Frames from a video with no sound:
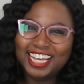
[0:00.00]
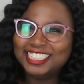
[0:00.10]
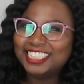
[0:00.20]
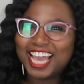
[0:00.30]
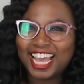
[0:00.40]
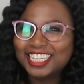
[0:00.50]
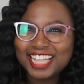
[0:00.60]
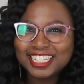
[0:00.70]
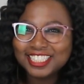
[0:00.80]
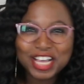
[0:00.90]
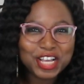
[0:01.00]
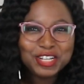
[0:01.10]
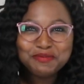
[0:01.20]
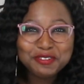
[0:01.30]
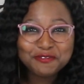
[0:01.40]
Yeah, that's not
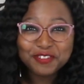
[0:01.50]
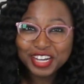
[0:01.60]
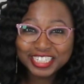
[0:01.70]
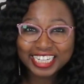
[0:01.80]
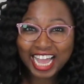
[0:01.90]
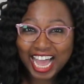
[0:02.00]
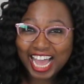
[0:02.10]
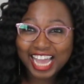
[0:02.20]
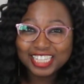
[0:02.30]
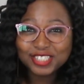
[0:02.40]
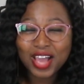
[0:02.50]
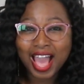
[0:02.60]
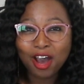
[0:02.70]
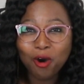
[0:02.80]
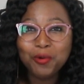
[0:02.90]
going to be fun, guys. So
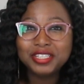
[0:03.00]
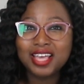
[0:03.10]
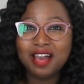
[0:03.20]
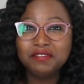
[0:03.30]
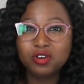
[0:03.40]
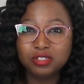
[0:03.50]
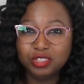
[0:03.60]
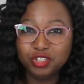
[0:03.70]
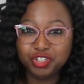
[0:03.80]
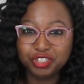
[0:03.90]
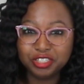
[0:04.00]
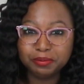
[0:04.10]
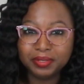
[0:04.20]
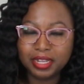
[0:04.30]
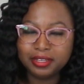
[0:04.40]
always have a
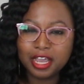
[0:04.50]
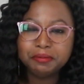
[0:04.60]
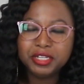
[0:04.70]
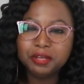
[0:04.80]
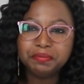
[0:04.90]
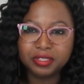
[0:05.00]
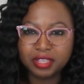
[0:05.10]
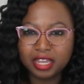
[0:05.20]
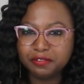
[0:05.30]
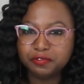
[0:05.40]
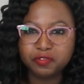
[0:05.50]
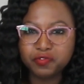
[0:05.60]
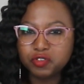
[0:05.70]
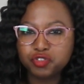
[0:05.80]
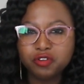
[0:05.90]
contingency plan. Now, it may not be that
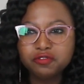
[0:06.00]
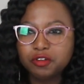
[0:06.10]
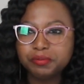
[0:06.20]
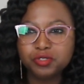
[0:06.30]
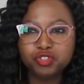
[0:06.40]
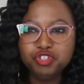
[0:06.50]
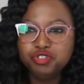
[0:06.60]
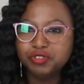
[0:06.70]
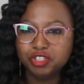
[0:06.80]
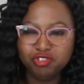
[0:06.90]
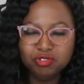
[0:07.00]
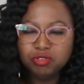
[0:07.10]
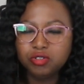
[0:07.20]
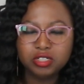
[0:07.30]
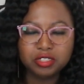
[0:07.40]
if your stovetop is new and
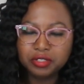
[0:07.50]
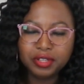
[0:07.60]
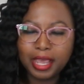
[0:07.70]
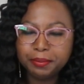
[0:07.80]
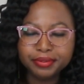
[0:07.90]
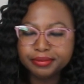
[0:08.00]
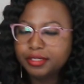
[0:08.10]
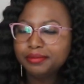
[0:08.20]
nothing's going to happen.